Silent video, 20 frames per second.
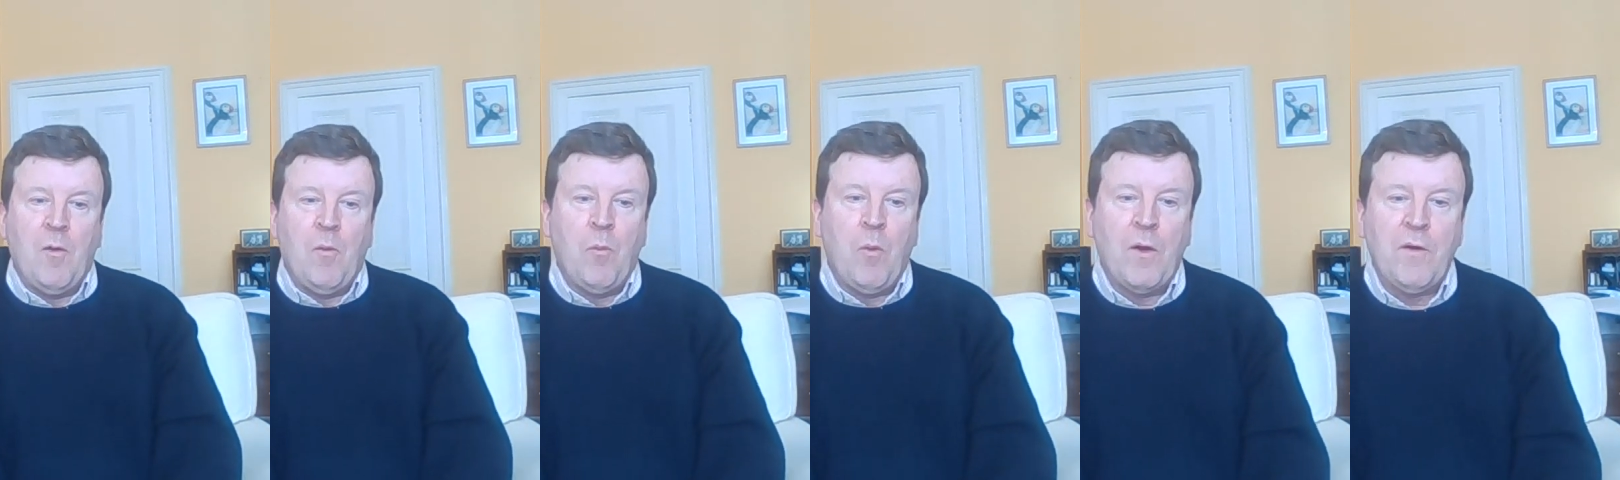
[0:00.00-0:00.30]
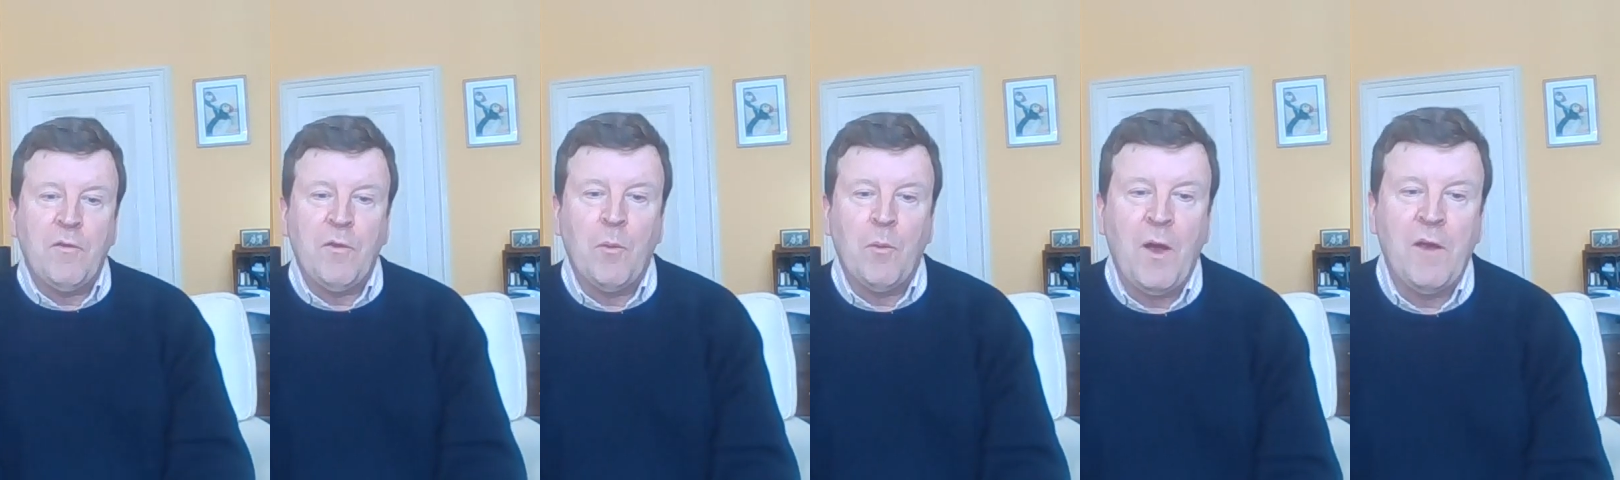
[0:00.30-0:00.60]
One
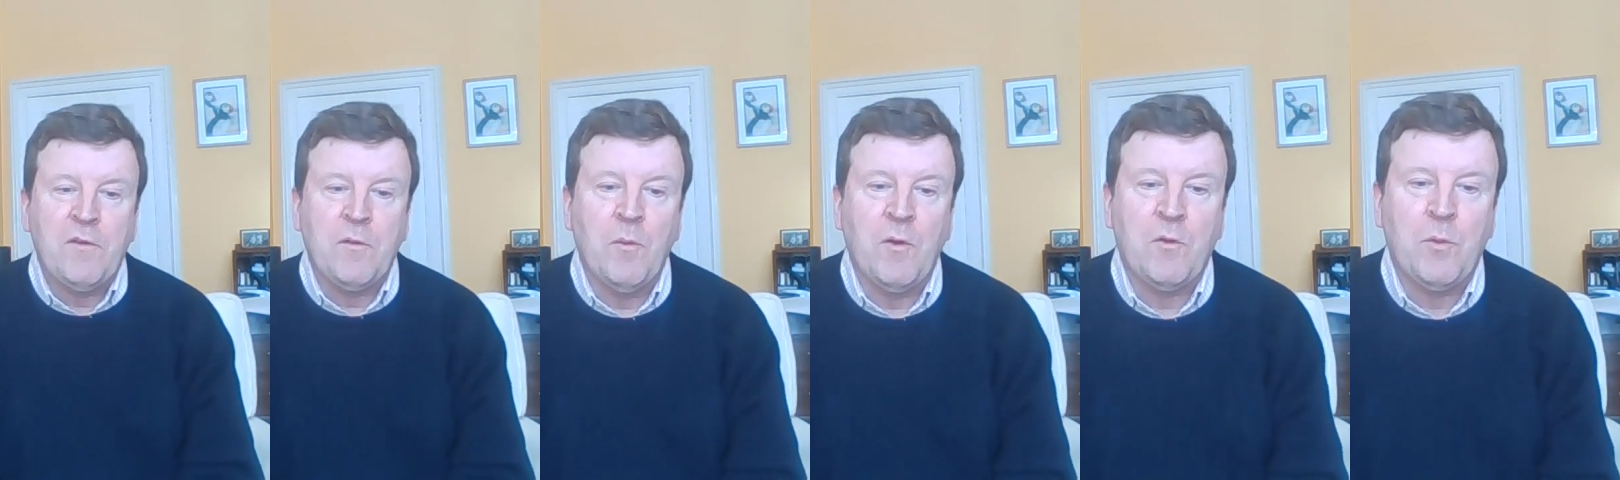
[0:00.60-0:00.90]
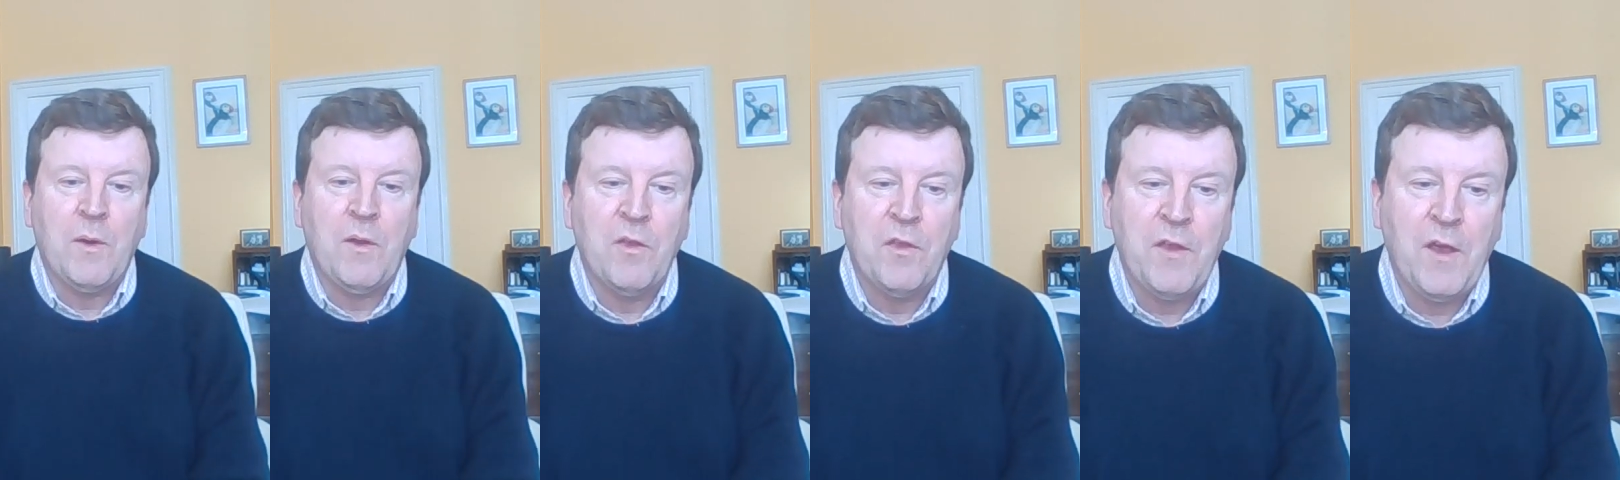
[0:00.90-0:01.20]
of the ways in which
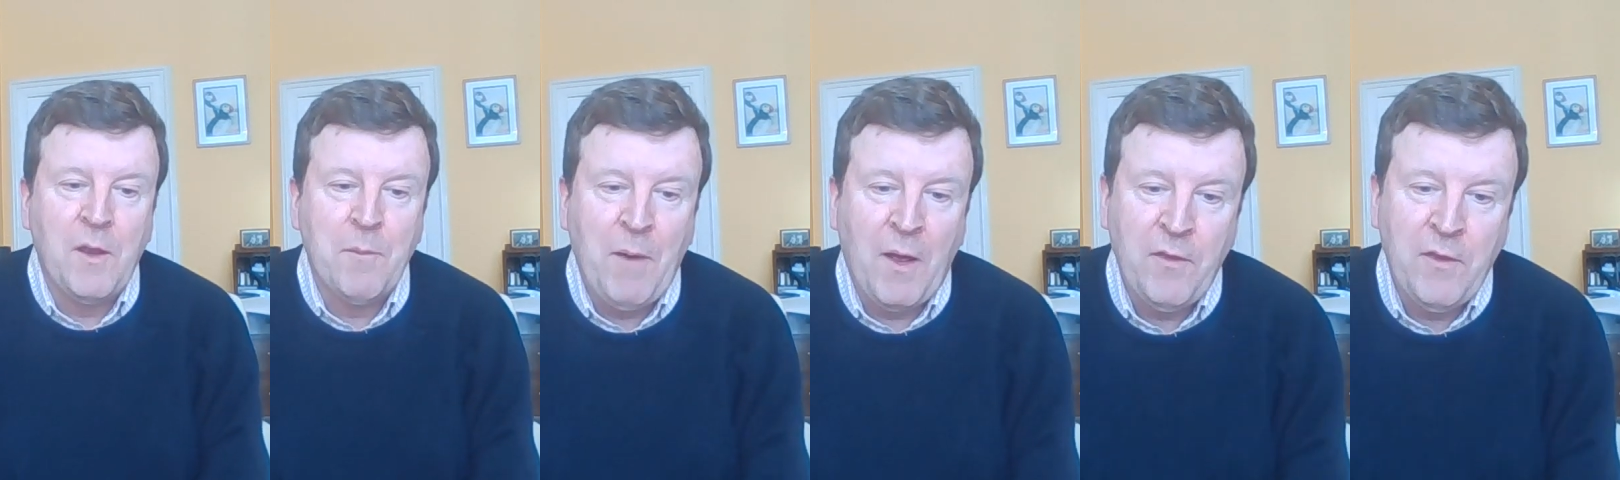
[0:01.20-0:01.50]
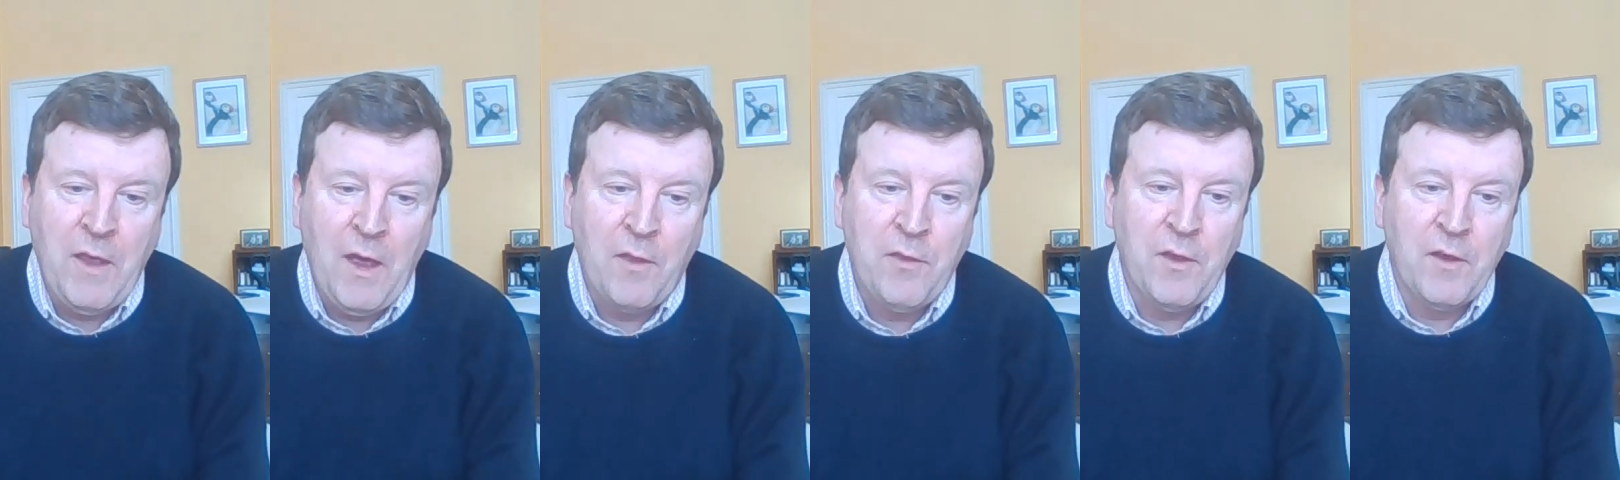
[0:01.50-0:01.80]
we can think about
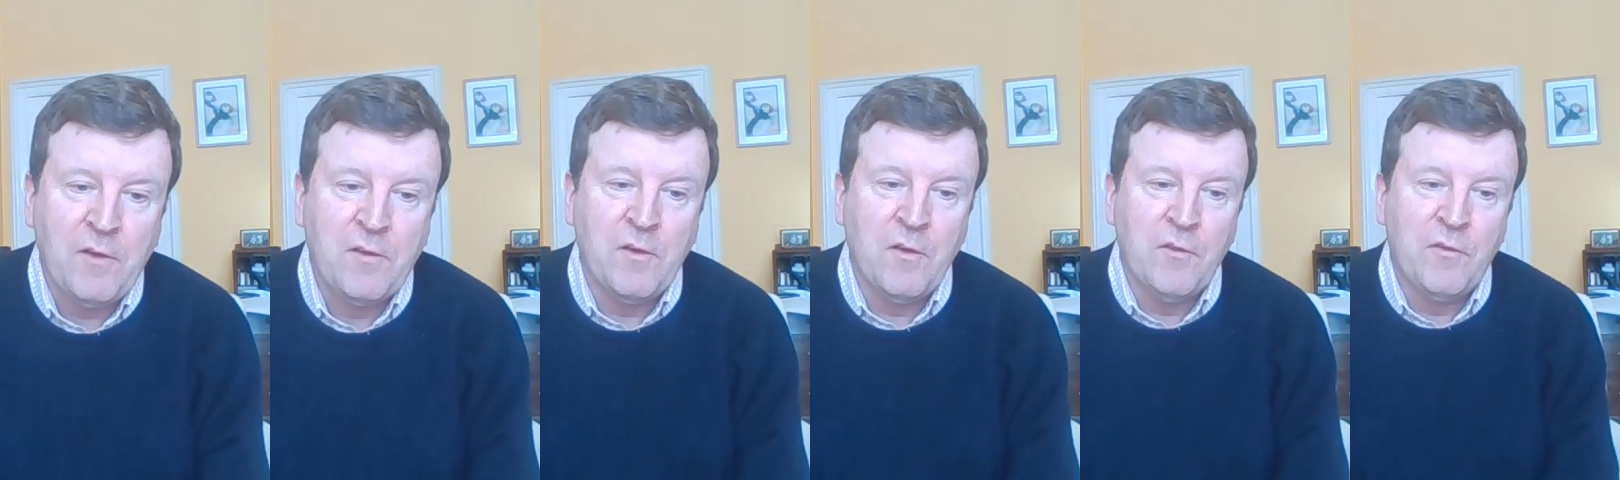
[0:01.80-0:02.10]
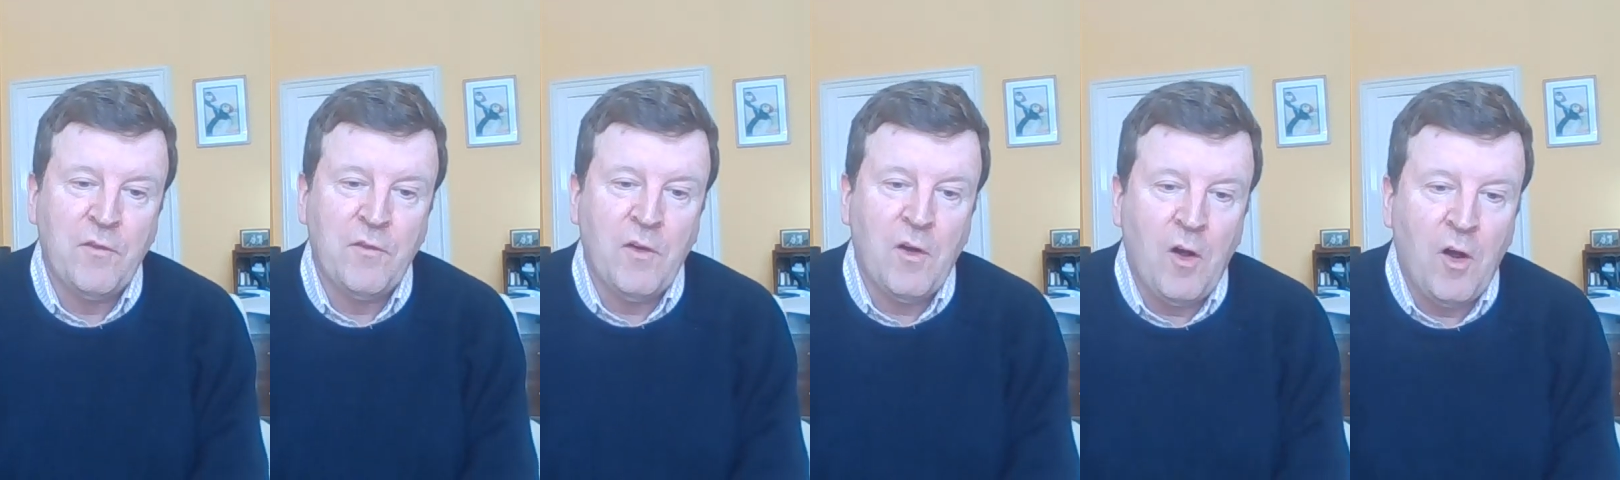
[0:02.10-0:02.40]
the ethics
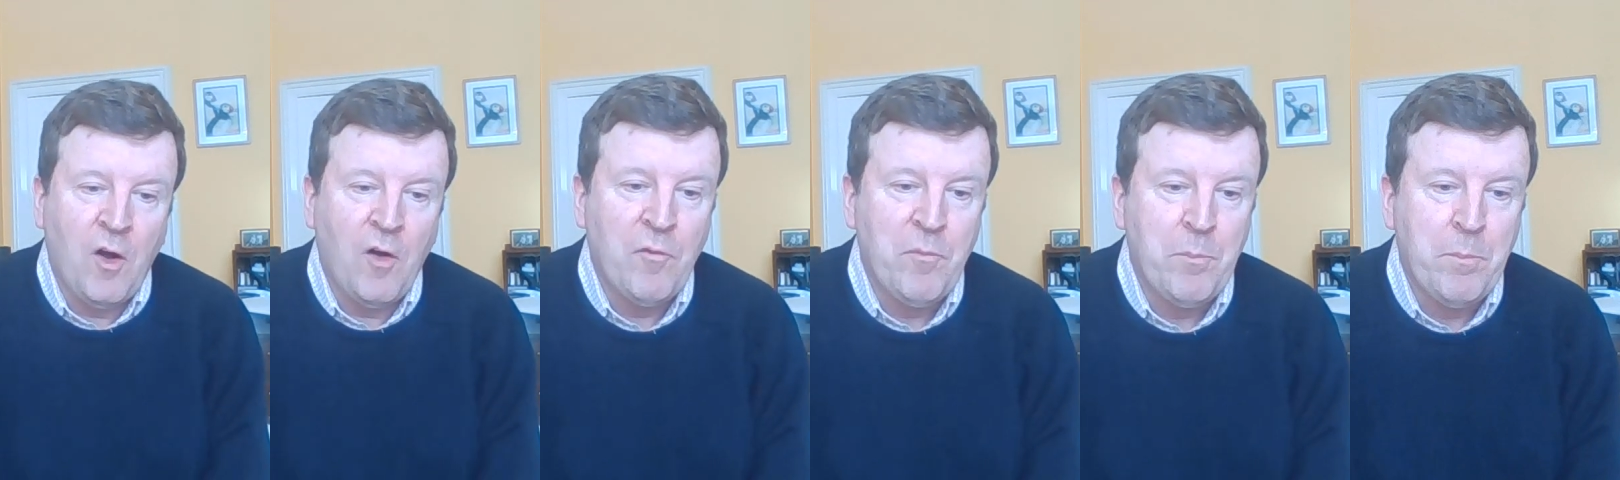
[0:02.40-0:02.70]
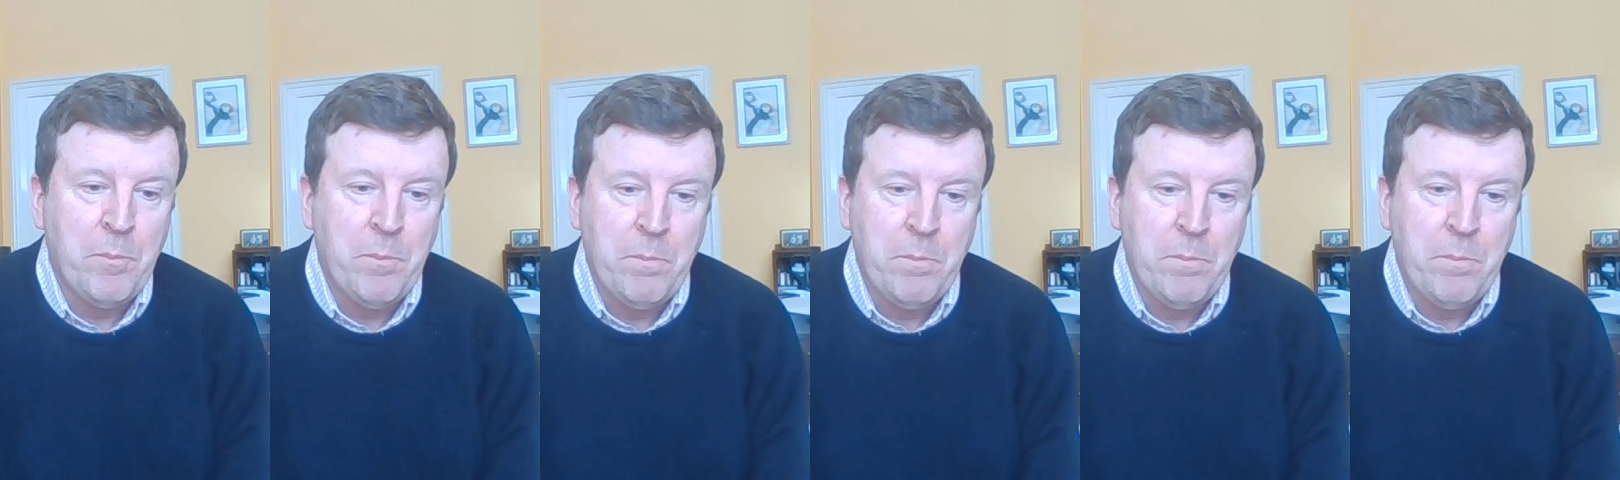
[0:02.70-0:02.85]
of